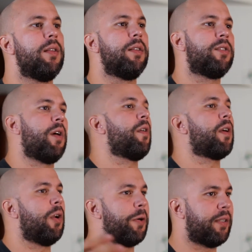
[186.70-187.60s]
start in a
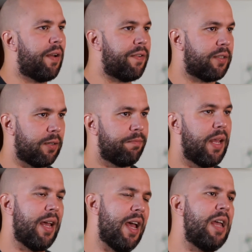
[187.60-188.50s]
caloric deficit.
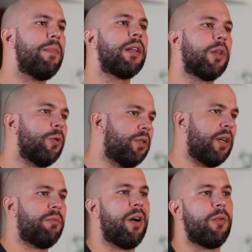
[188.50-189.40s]
Aim at losing
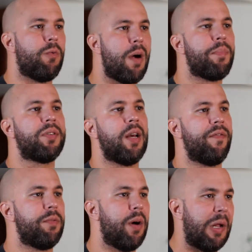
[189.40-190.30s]
around 1% of
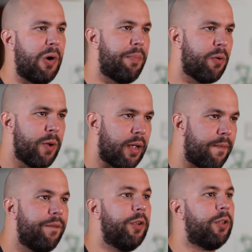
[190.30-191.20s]
your body weight per week.
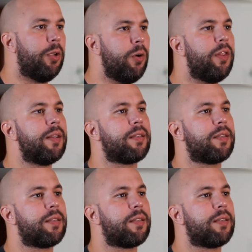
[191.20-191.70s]
Do this